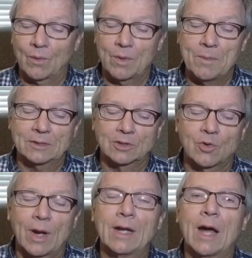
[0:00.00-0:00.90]
miss
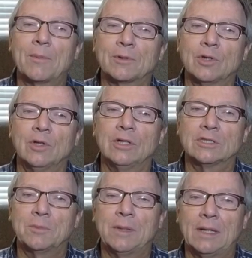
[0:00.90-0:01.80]
great
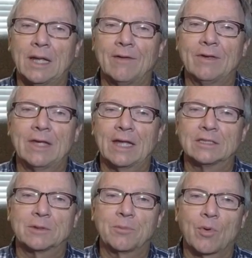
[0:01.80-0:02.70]
opportunities to be loving
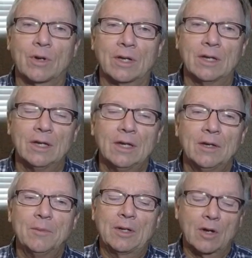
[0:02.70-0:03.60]
and supporting
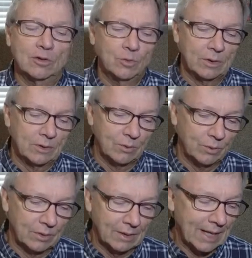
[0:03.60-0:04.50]
because
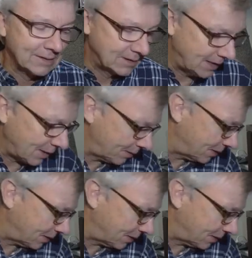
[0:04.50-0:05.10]
we're less